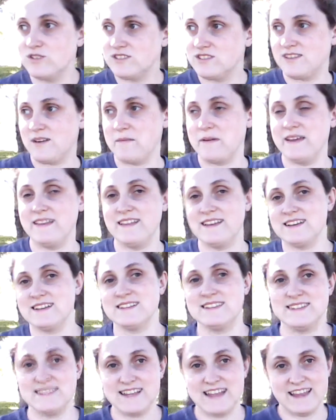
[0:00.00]
somebody that can
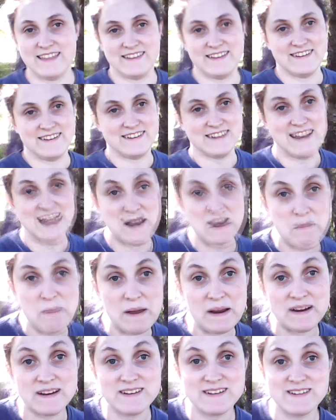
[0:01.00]
stand there and take
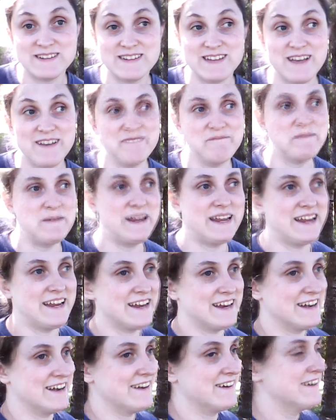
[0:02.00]
pictures of me,
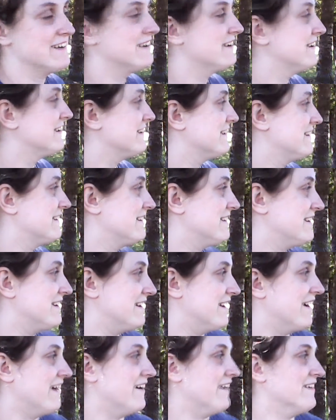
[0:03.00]
and you
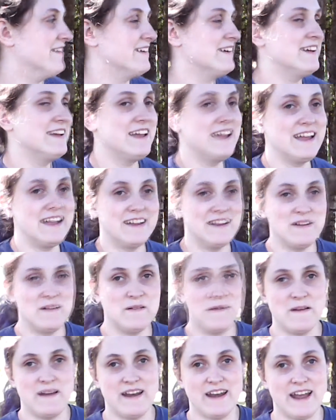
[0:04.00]
know,
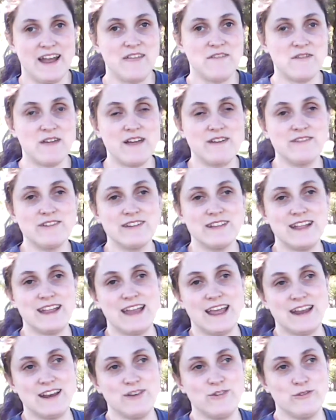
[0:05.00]
and I really
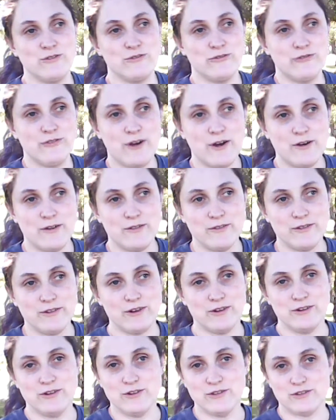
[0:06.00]
like doing
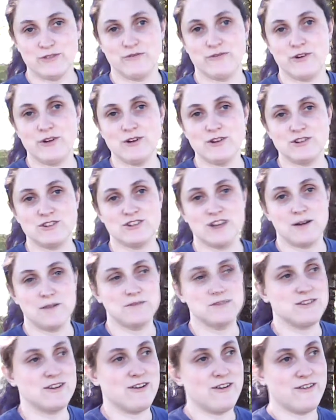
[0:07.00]
using Photoshop,
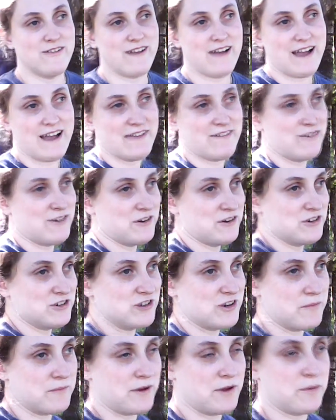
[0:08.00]
so I
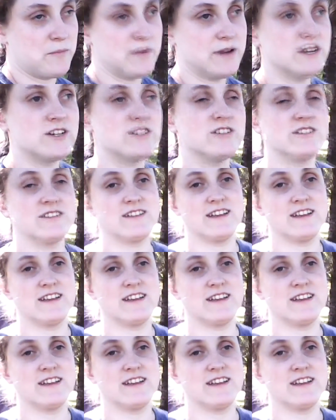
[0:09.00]
Photoshop my own pictures.